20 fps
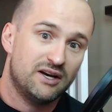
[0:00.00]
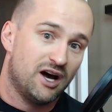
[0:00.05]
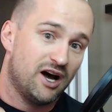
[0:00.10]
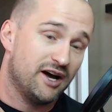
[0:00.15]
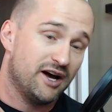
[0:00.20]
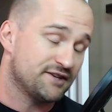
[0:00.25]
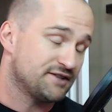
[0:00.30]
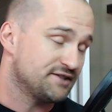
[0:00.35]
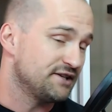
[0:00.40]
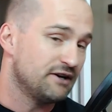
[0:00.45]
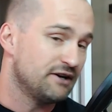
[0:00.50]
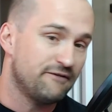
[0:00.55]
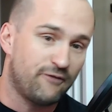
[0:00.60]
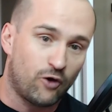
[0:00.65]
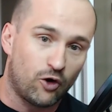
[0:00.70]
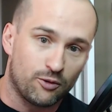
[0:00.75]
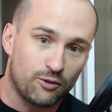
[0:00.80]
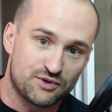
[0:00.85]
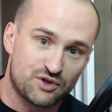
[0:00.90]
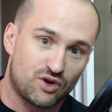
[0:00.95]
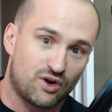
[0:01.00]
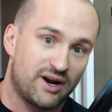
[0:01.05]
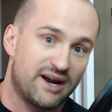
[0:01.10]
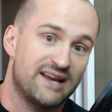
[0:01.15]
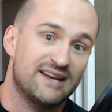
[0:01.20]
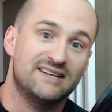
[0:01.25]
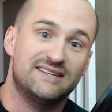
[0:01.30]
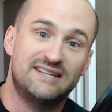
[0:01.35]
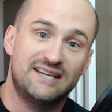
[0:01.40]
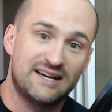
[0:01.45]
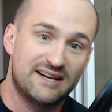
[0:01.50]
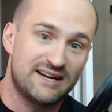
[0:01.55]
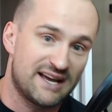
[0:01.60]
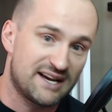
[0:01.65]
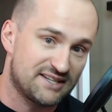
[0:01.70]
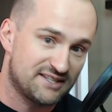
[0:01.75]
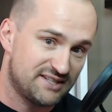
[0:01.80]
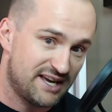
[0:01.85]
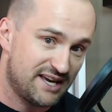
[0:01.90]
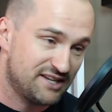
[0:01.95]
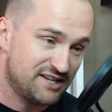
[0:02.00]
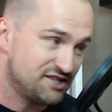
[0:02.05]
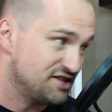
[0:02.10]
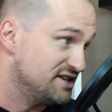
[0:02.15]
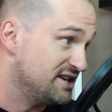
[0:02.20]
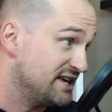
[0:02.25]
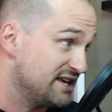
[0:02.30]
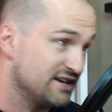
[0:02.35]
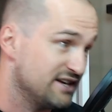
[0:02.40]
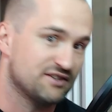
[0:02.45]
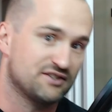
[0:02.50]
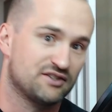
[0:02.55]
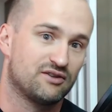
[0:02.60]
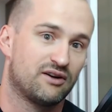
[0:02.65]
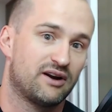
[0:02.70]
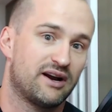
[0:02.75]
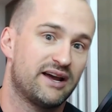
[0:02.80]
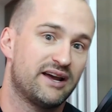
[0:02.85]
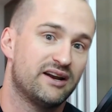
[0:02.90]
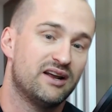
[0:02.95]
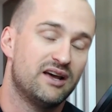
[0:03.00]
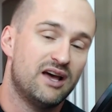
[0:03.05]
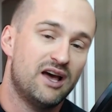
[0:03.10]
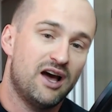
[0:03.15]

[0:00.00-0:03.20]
Cineform's great, DNX HD is great.